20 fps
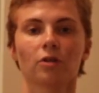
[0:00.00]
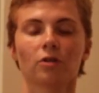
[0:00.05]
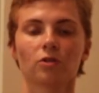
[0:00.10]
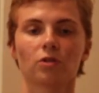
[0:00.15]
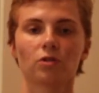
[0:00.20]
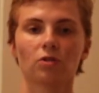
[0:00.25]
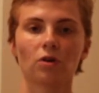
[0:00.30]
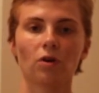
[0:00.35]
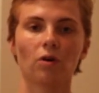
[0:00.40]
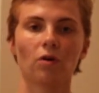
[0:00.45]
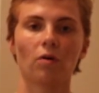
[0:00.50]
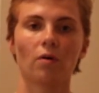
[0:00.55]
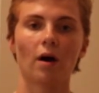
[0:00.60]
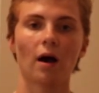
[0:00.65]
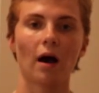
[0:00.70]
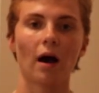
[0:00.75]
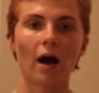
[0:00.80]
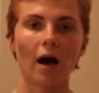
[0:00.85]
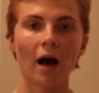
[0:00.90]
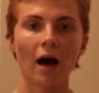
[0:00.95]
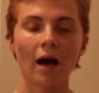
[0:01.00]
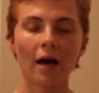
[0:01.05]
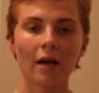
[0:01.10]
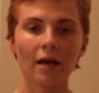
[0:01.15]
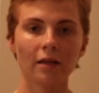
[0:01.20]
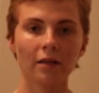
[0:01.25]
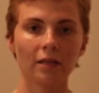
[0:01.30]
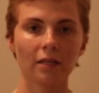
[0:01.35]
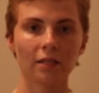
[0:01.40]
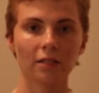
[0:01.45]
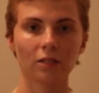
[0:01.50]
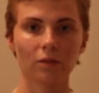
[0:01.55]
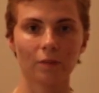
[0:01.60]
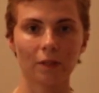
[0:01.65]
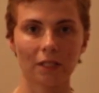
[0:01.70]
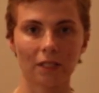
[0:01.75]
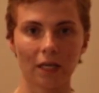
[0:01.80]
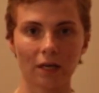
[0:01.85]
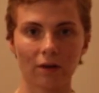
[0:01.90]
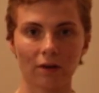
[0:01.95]
So I need to
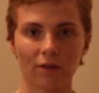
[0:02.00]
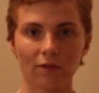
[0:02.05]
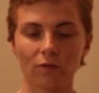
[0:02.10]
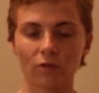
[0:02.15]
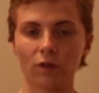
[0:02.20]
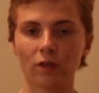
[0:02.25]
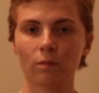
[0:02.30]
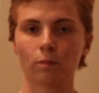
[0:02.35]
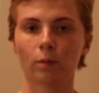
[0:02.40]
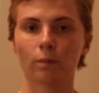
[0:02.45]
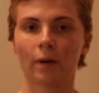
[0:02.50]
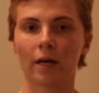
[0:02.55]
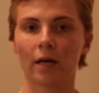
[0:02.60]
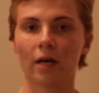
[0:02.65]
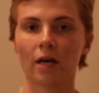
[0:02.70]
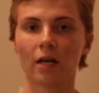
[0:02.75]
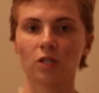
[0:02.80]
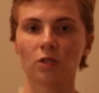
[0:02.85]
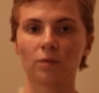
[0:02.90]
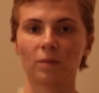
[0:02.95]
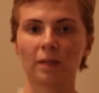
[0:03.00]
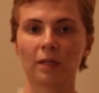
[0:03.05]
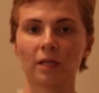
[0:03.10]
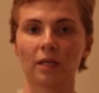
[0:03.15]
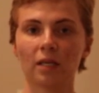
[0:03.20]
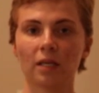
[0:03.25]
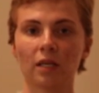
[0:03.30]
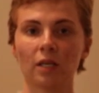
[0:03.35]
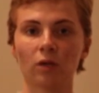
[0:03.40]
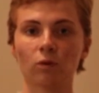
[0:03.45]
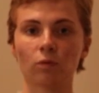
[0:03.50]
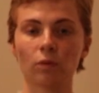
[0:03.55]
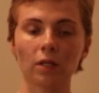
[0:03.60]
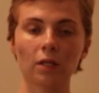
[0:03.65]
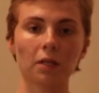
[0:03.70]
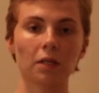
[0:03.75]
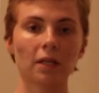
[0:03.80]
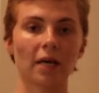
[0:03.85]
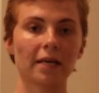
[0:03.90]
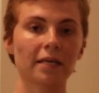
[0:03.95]
be dairy free, but my husband, he
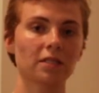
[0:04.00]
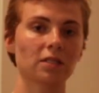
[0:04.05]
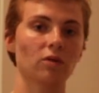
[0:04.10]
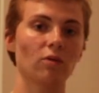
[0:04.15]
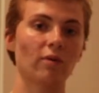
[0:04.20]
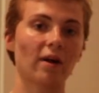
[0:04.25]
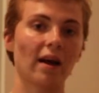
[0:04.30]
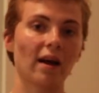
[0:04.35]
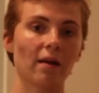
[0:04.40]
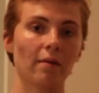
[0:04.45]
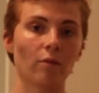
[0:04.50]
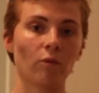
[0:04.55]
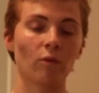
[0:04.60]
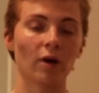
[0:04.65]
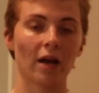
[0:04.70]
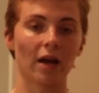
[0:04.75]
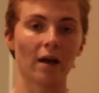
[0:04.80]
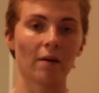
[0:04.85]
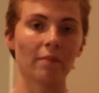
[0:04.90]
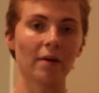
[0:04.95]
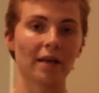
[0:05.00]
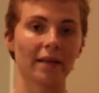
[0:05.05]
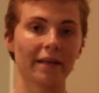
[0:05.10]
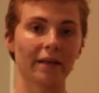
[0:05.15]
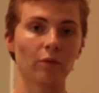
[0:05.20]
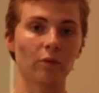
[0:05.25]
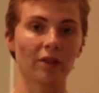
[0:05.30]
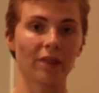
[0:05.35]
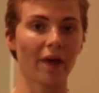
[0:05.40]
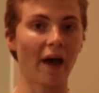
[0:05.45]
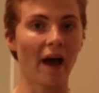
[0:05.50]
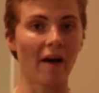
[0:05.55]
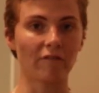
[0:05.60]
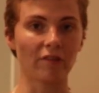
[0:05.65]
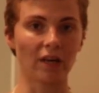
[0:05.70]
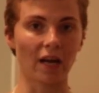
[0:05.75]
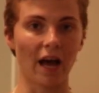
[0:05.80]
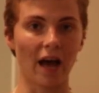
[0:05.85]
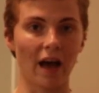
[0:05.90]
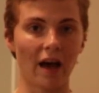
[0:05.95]
really likes the way I make it with half
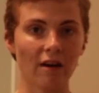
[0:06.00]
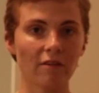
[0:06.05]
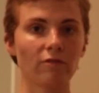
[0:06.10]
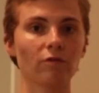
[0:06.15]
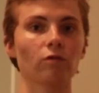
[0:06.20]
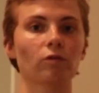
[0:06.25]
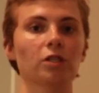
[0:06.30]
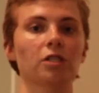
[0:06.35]
and half,